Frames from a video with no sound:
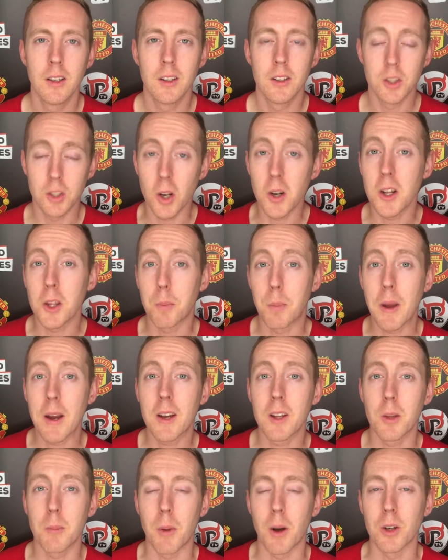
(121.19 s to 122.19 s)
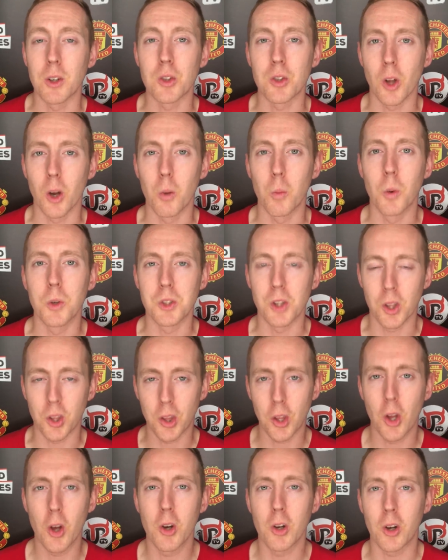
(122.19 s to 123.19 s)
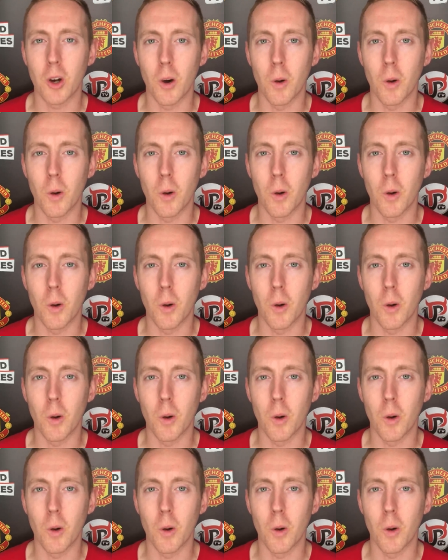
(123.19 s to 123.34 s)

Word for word: Certainly, the pick of the bunch, though, was the third